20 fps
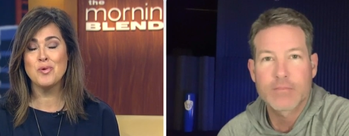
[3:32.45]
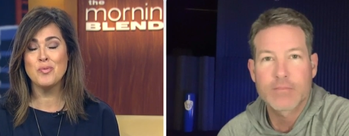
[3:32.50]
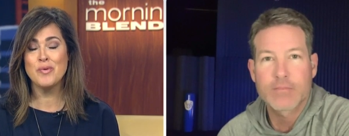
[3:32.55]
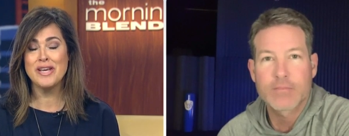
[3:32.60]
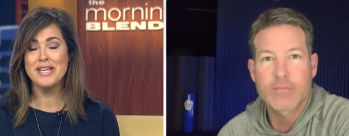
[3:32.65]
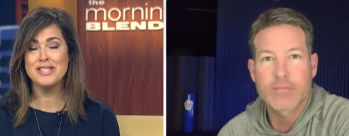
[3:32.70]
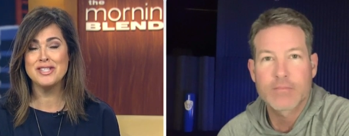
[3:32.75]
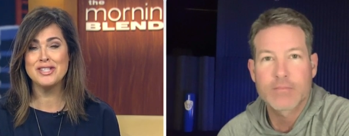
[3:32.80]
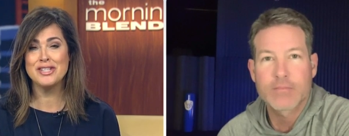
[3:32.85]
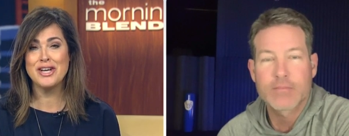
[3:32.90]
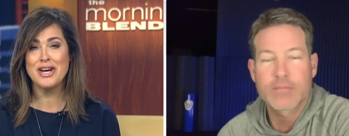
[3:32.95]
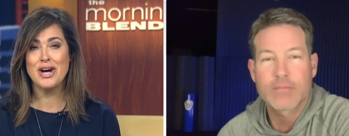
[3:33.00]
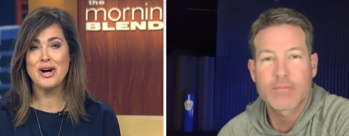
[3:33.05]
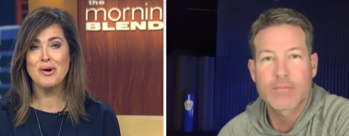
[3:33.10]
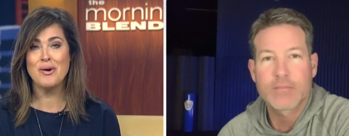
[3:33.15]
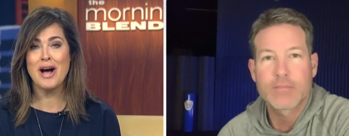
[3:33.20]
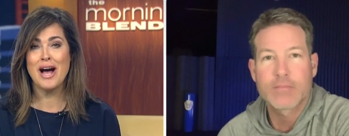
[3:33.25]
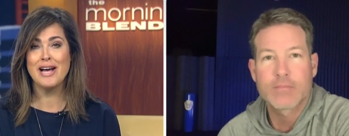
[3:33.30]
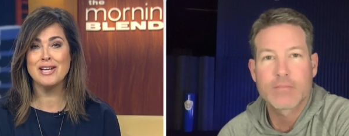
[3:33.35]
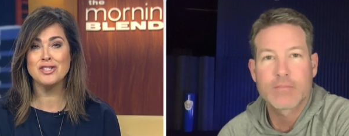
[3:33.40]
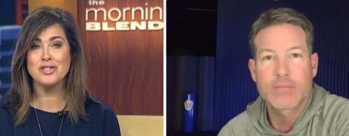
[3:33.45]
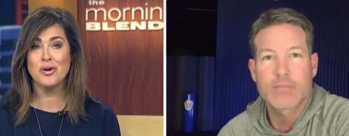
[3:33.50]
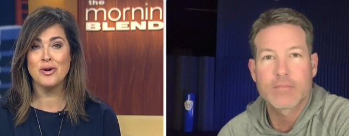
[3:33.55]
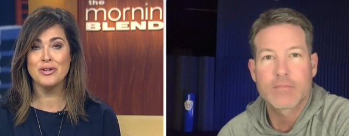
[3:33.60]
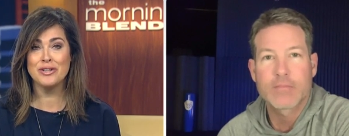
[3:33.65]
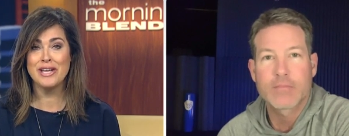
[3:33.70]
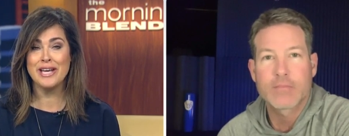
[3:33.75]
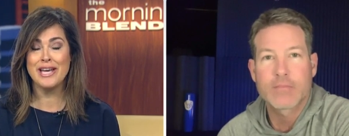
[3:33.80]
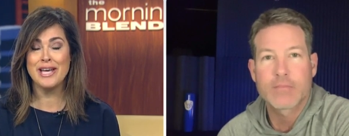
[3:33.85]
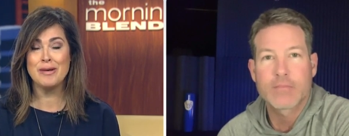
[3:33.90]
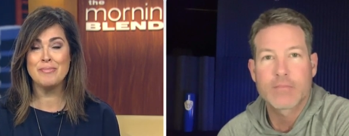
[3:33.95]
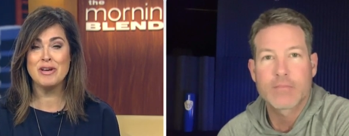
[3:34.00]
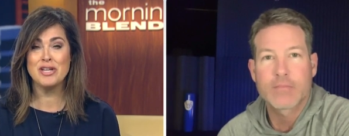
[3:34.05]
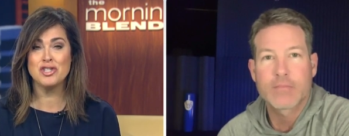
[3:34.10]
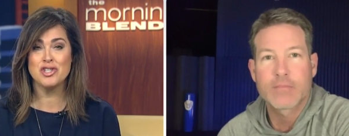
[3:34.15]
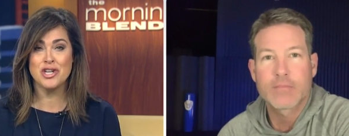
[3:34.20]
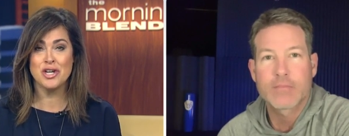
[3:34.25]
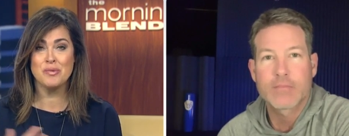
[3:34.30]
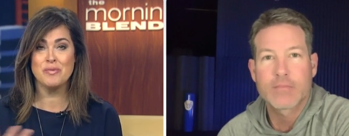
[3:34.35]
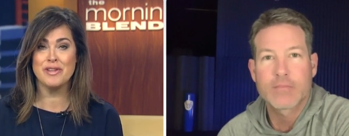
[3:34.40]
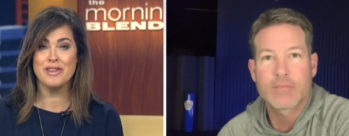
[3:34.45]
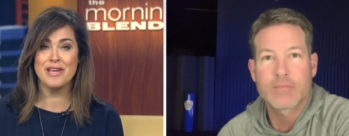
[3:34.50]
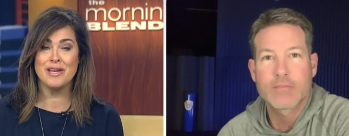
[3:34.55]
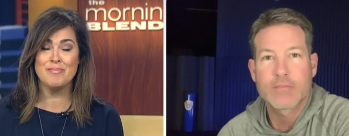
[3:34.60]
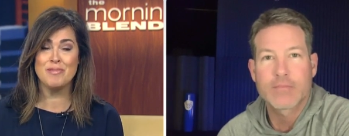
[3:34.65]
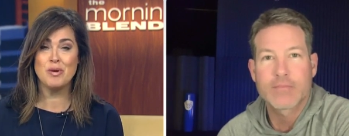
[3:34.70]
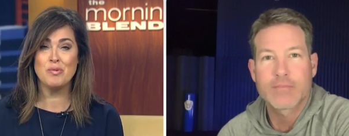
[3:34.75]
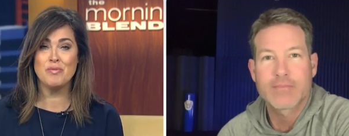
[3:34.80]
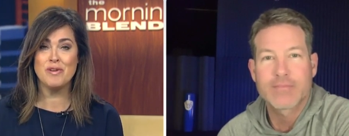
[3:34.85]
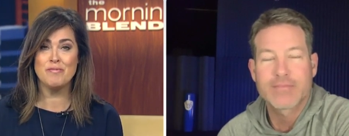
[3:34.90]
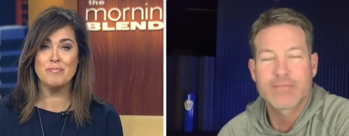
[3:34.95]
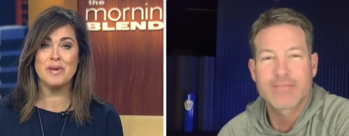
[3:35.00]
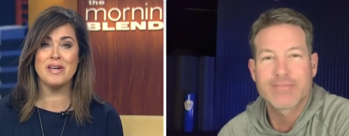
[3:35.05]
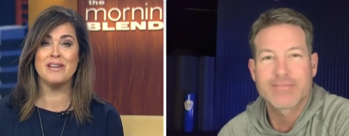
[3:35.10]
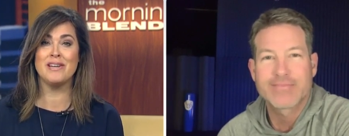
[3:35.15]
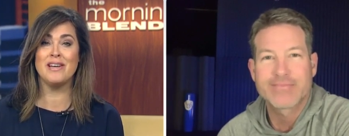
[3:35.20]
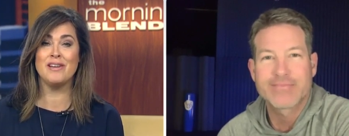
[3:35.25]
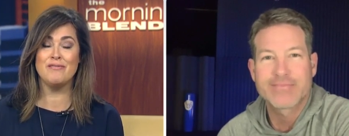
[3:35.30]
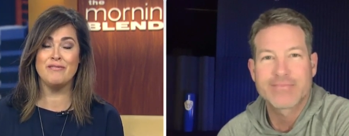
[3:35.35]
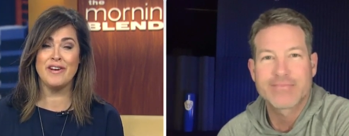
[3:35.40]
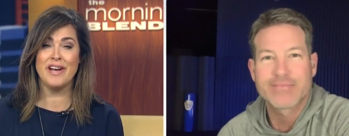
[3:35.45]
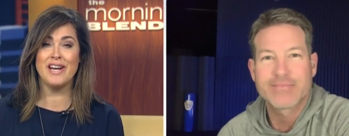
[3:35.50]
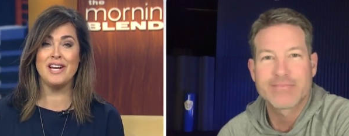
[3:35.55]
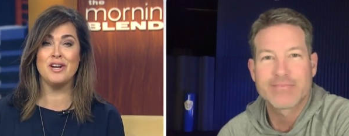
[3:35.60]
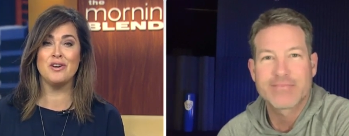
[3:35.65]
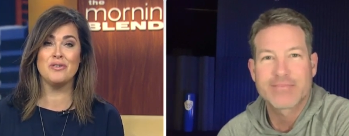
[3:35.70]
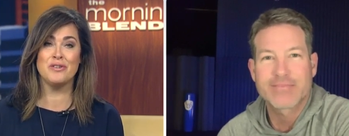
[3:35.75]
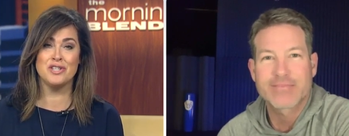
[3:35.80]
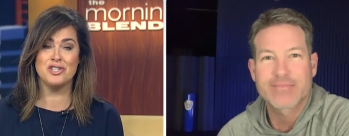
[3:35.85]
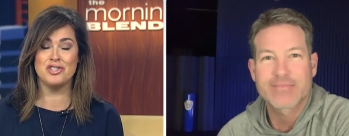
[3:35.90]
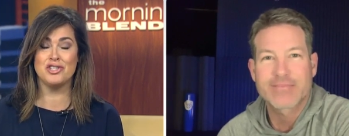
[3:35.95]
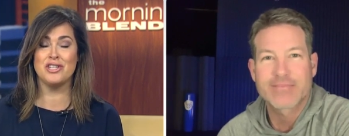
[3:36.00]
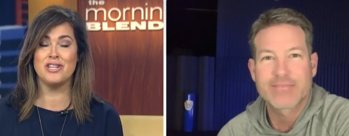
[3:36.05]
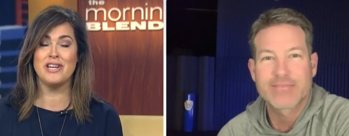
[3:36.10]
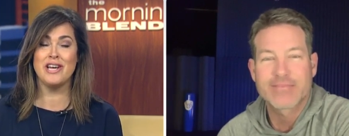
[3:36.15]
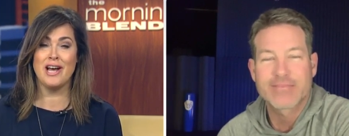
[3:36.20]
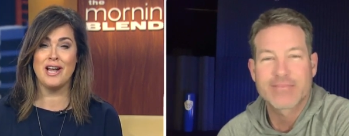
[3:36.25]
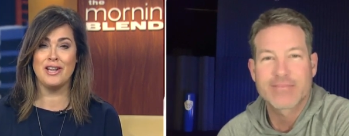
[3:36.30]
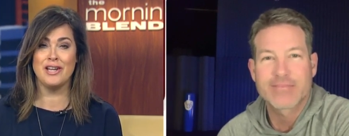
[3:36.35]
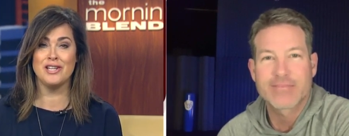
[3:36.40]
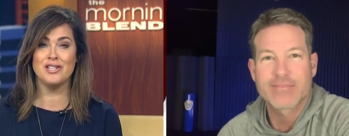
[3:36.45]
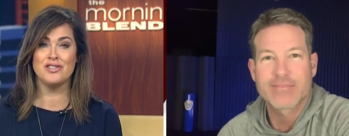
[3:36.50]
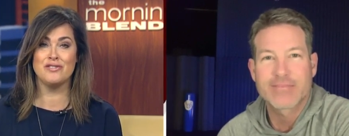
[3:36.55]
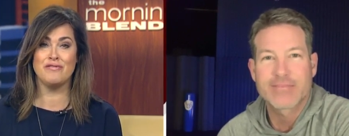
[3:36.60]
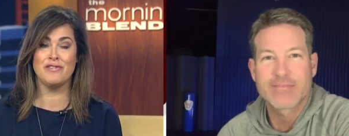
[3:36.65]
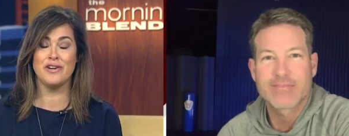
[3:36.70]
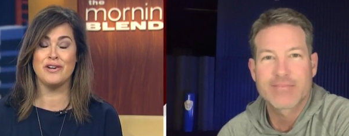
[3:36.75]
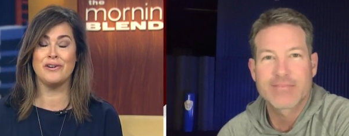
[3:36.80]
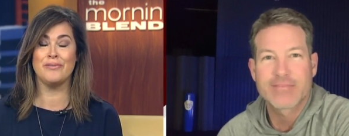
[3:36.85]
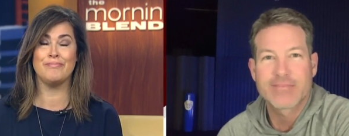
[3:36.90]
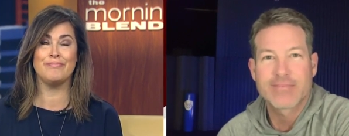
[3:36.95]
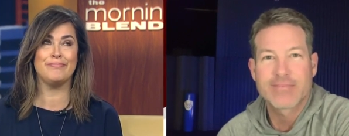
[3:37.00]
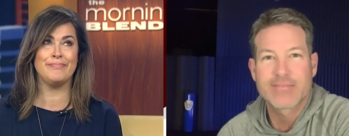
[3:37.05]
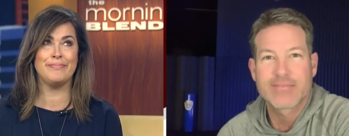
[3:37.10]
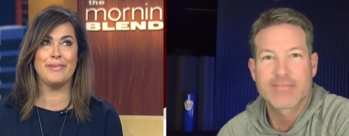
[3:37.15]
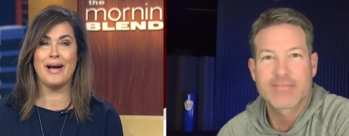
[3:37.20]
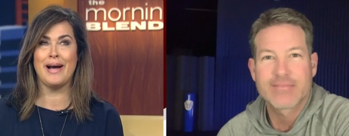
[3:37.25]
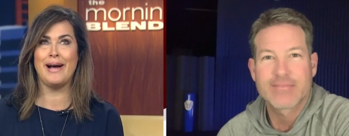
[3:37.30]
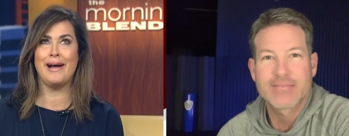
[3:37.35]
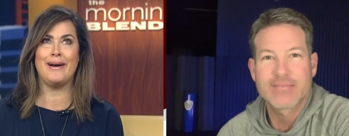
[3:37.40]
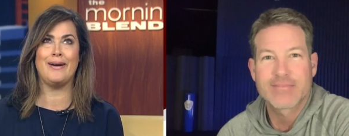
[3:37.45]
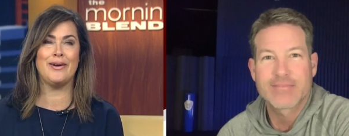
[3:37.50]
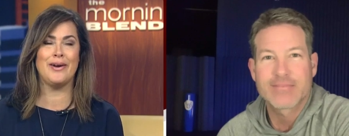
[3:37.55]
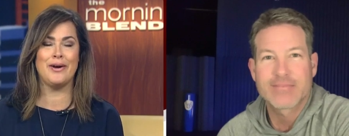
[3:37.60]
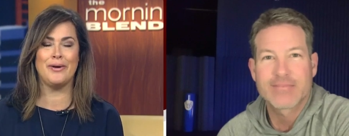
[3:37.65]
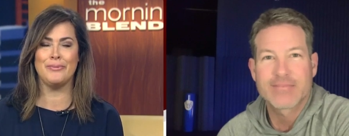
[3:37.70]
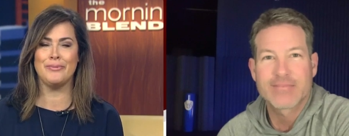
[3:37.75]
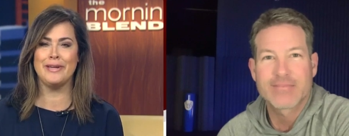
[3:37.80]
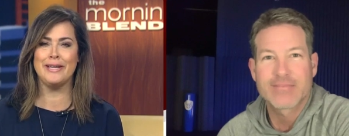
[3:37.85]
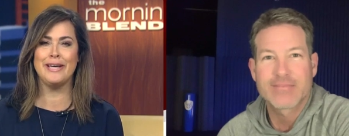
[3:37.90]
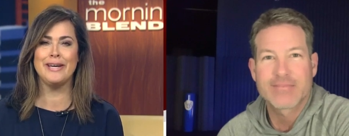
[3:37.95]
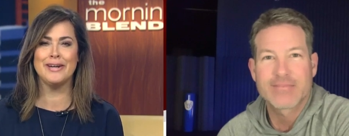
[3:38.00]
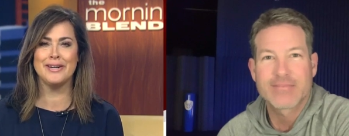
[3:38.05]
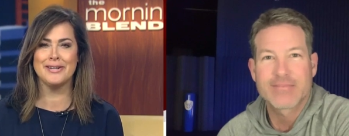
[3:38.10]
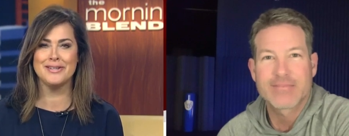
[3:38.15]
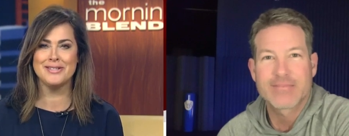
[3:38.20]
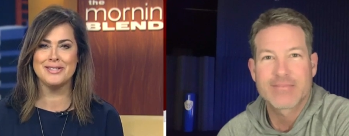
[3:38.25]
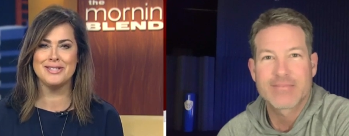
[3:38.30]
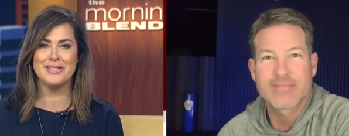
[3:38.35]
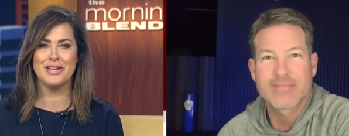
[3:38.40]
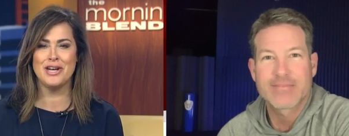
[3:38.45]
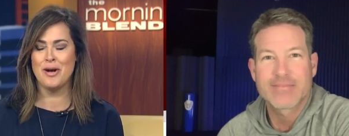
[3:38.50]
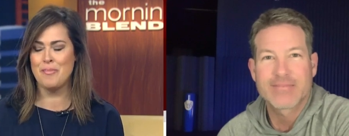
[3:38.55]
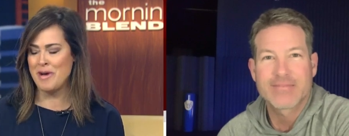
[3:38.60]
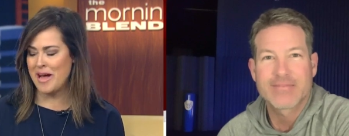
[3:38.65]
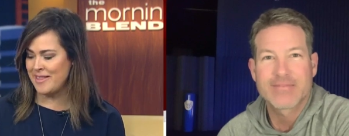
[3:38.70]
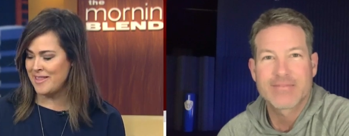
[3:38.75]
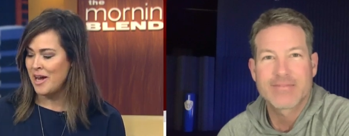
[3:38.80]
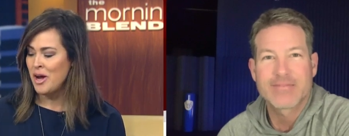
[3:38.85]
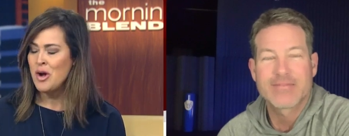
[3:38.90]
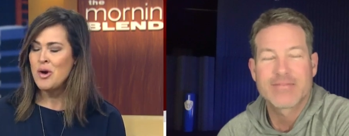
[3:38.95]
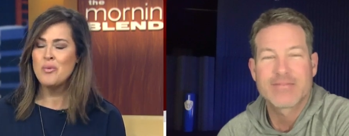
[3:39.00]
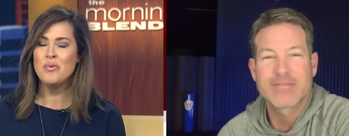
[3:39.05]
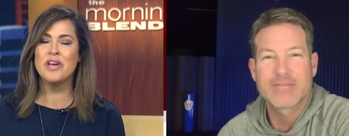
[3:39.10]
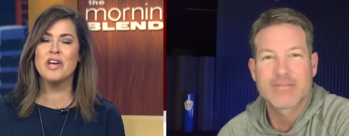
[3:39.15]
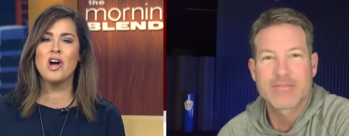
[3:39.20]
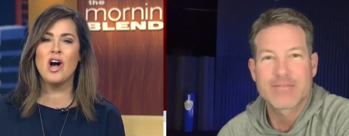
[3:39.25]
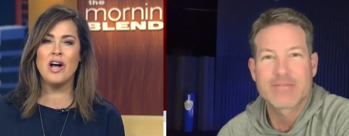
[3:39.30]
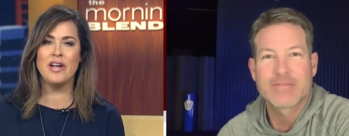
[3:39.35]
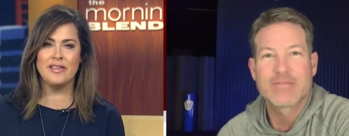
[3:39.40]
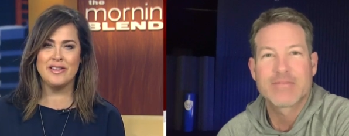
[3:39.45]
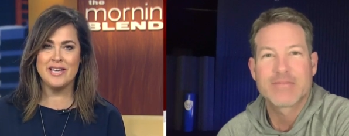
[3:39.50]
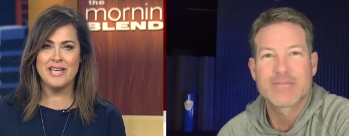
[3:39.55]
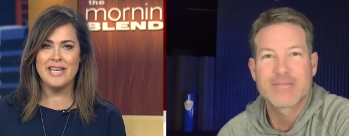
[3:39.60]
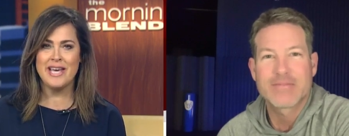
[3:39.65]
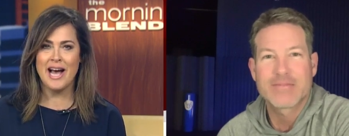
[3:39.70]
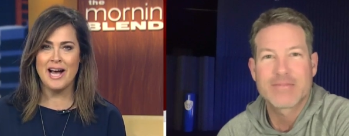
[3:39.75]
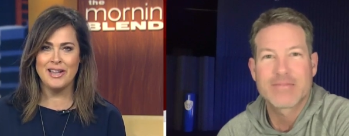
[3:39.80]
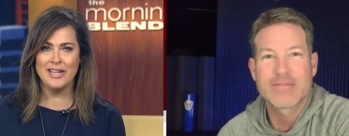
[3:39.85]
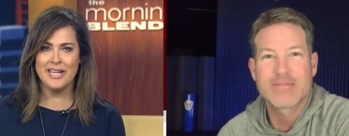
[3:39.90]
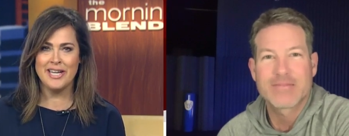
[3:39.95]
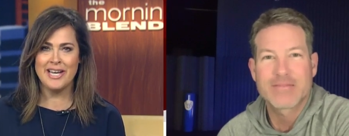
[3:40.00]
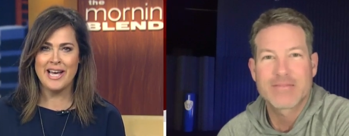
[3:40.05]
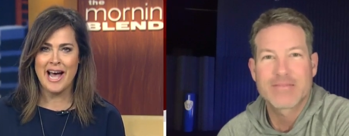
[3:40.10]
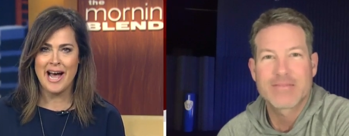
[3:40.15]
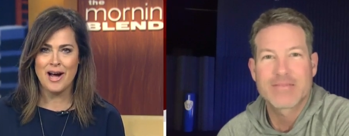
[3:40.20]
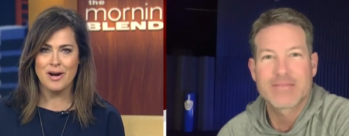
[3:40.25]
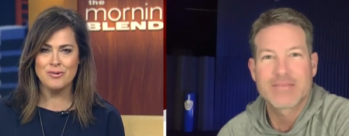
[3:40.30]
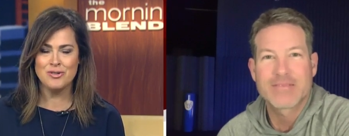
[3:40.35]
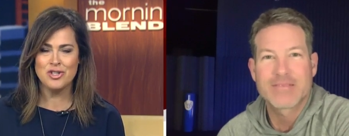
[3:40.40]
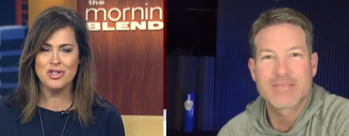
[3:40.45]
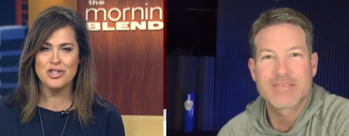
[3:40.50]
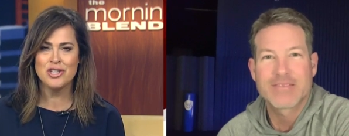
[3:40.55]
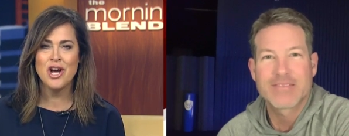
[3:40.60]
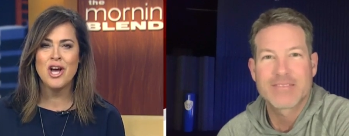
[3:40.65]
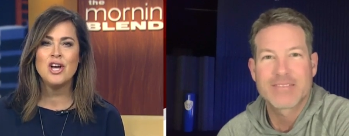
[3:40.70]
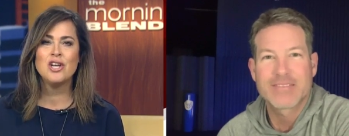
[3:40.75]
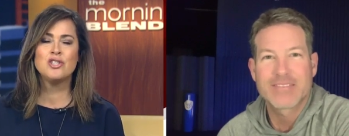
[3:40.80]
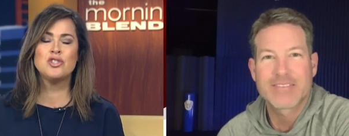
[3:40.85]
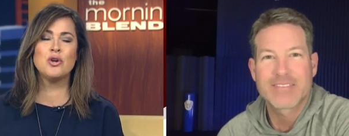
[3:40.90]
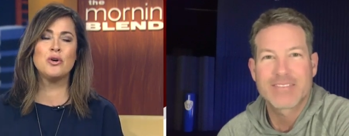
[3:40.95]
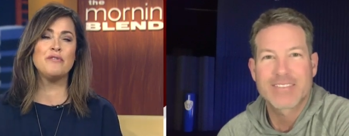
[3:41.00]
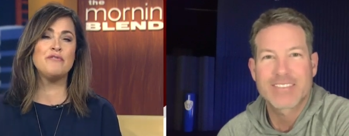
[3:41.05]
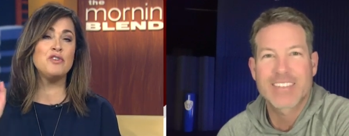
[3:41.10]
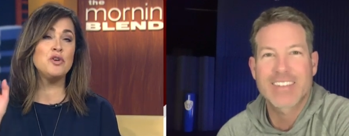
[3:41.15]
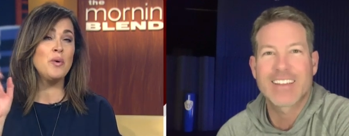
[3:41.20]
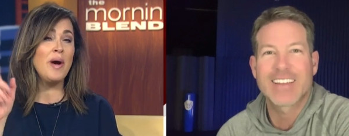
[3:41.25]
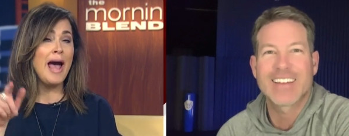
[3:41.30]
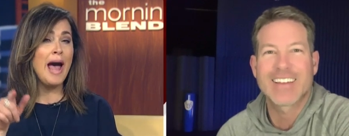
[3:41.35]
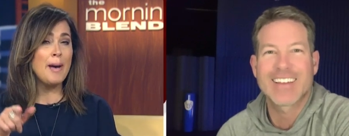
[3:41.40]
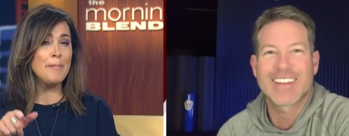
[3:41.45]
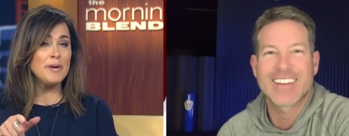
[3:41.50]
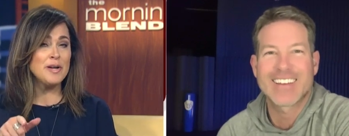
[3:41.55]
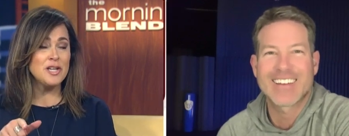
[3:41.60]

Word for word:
Speaker 1: weeks ago. I told him, I shared with him that we've been inviting Christian Yelich for I don't know, years to come on. We call it the Yelly Couch. So if you happen